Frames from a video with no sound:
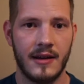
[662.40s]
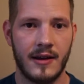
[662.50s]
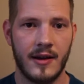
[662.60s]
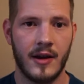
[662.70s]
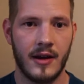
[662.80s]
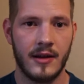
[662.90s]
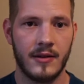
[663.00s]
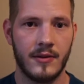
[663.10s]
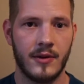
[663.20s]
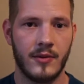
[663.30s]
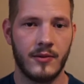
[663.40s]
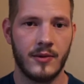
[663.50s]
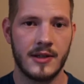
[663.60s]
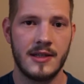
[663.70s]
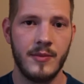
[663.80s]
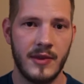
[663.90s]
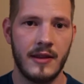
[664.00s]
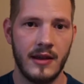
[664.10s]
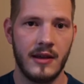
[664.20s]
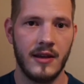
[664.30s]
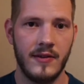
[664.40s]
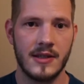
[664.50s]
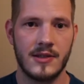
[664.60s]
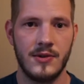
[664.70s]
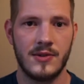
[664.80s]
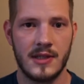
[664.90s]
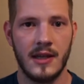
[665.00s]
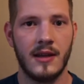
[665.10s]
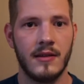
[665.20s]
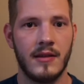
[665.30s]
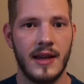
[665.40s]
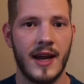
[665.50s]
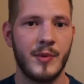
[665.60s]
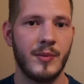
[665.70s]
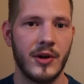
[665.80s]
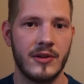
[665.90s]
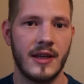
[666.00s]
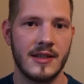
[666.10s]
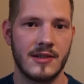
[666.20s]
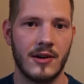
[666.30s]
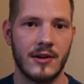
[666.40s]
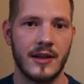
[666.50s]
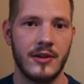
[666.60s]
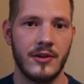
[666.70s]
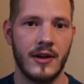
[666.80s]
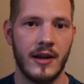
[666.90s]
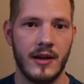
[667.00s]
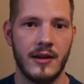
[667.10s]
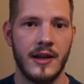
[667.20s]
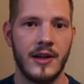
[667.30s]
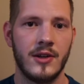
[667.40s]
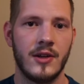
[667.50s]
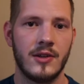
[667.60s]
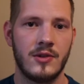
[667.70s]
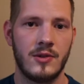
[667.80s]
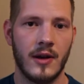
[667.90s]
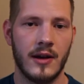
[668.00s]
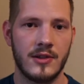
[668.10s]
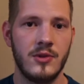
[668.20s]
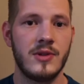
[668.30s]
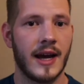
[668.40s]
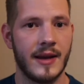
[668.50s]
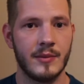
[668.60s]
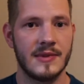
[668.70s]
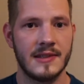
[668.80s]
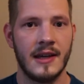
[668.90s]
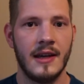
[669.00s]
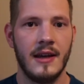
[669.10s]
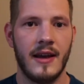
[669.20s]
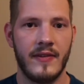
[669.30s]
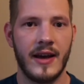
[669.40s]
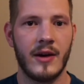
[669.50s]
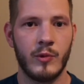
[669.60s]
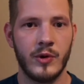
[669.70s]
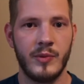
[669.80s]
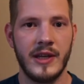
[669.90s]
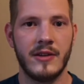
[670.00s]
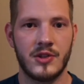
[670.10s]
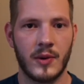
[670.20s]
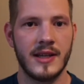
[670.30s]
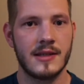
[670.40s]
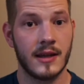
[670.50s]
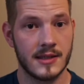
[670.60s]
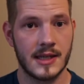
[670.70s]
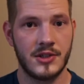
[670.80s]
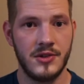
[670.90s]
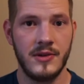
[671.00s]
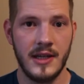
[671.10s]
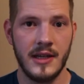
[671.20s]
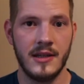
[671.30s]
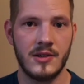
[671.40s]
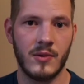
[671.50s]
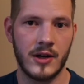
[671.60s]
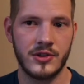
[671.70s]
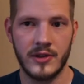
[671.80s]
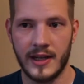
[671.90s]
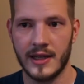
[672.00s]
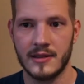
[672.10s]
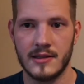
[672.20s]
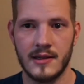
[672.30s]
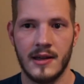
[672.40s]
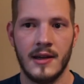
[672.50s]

a tip that they give is to sing the happy birthday song in your head 2 times. And that will be the 20 seconds that you need to wash your hands.